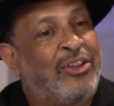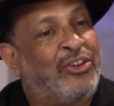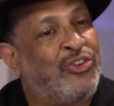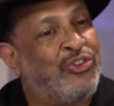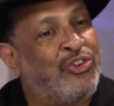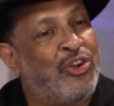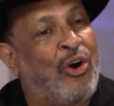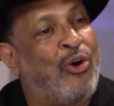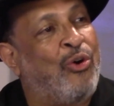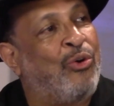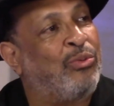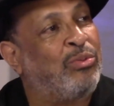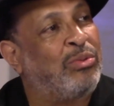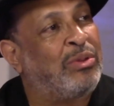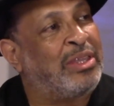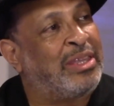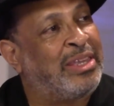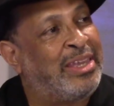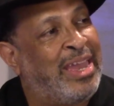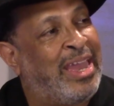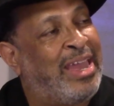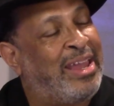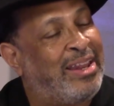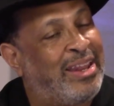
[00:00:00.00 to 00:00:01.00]
Don't
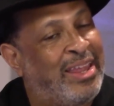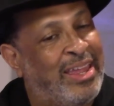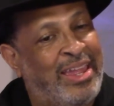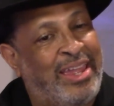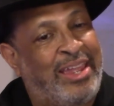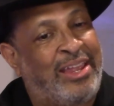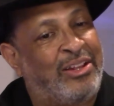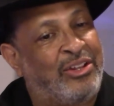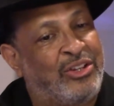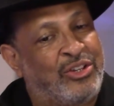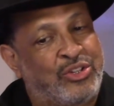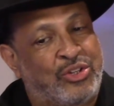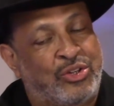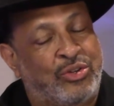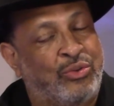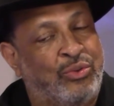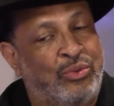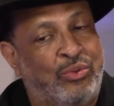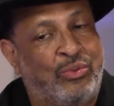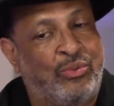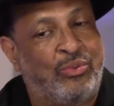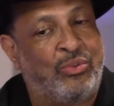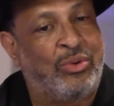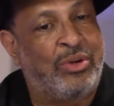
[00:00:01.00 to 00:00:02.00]
get
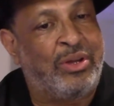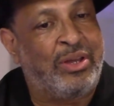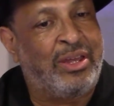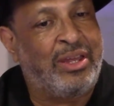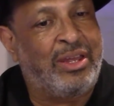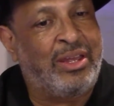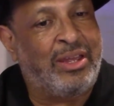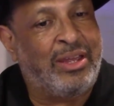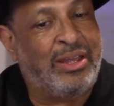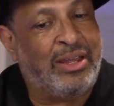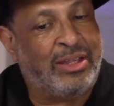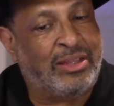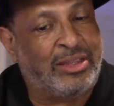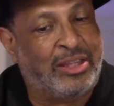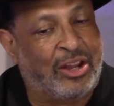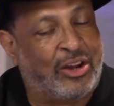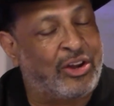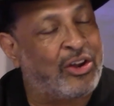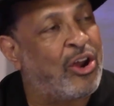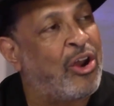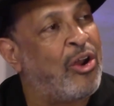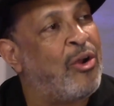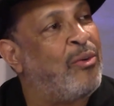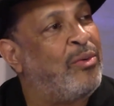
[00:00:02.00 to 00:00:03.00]
into the
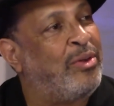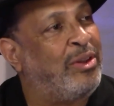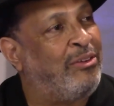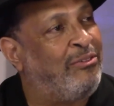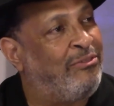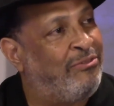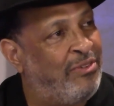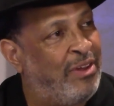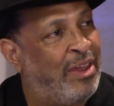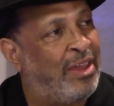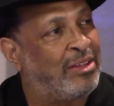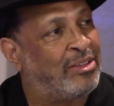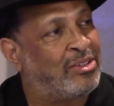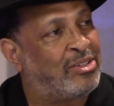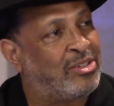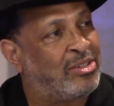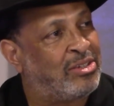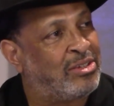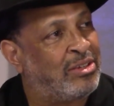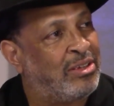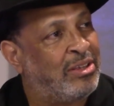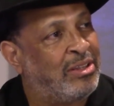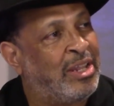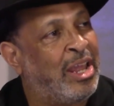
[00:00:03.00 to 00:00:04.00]
current events
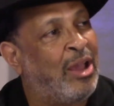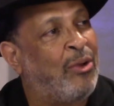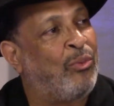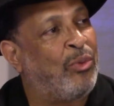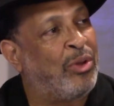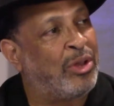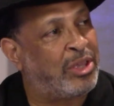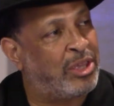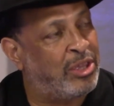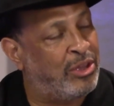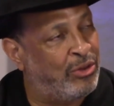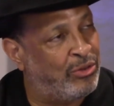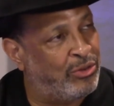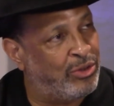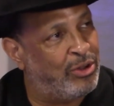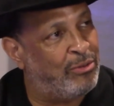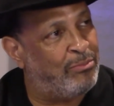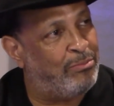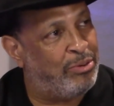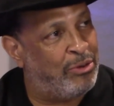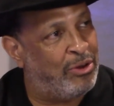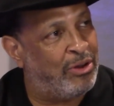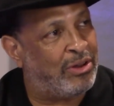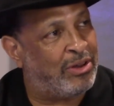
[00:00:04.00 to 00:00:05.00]
that will kill your
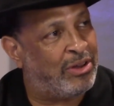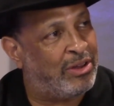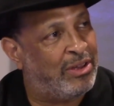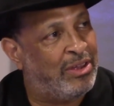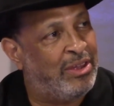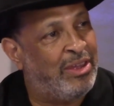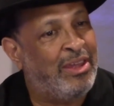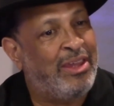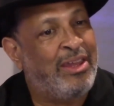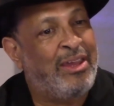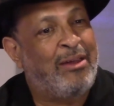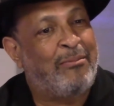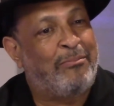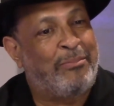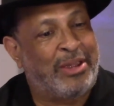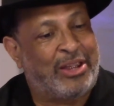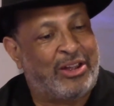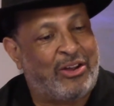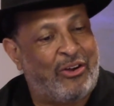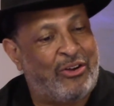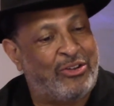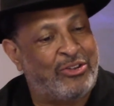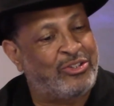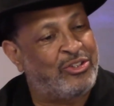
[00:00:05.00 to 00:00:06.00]
book,
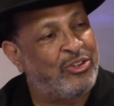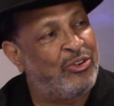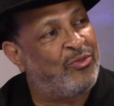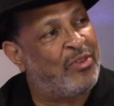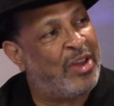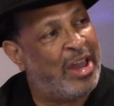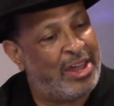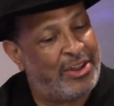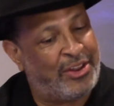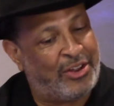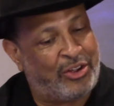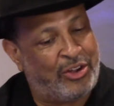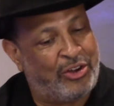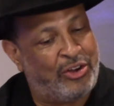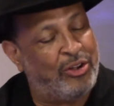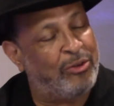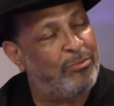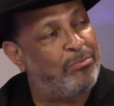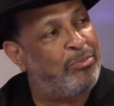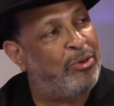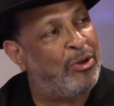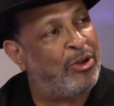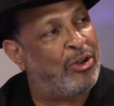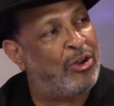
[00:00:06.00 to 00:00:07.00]
because you've got a
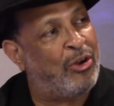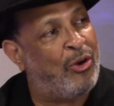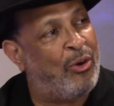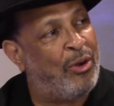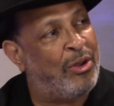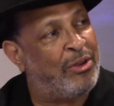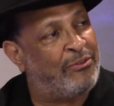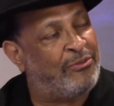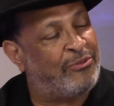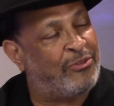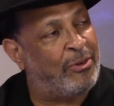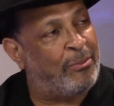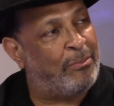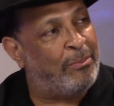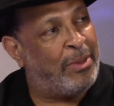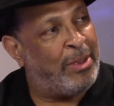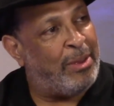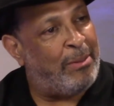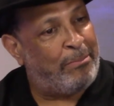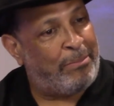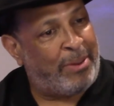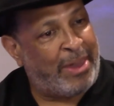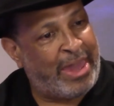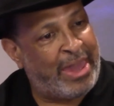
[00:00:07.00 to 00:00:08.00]
good book going from
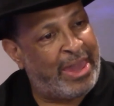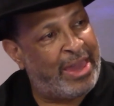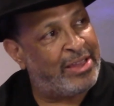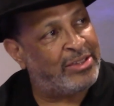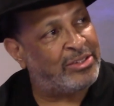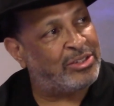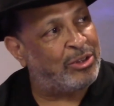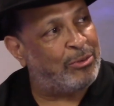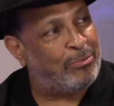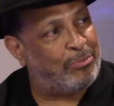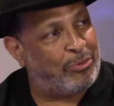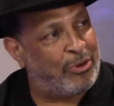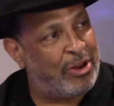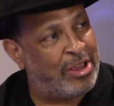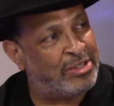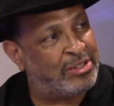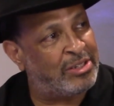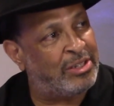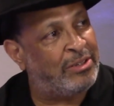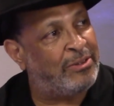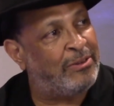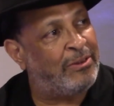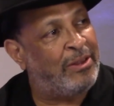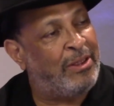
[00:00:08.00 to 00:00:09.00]
past to
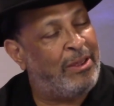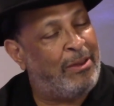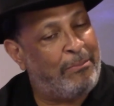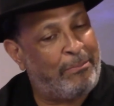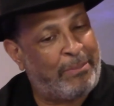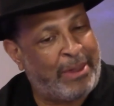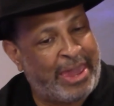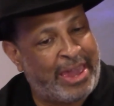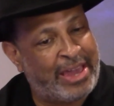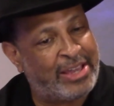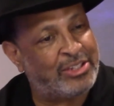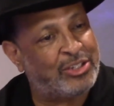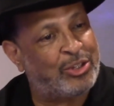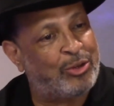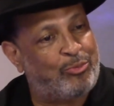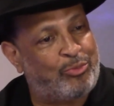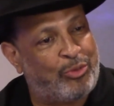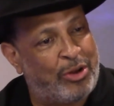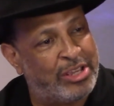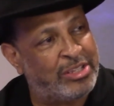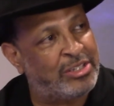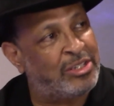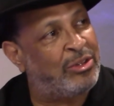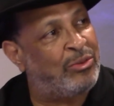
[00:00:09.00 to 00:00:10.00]
present
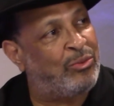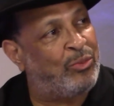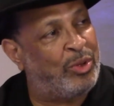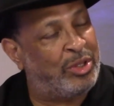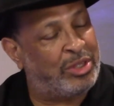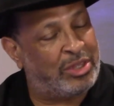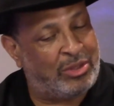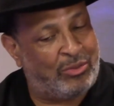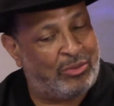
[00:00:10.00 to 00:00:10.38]
with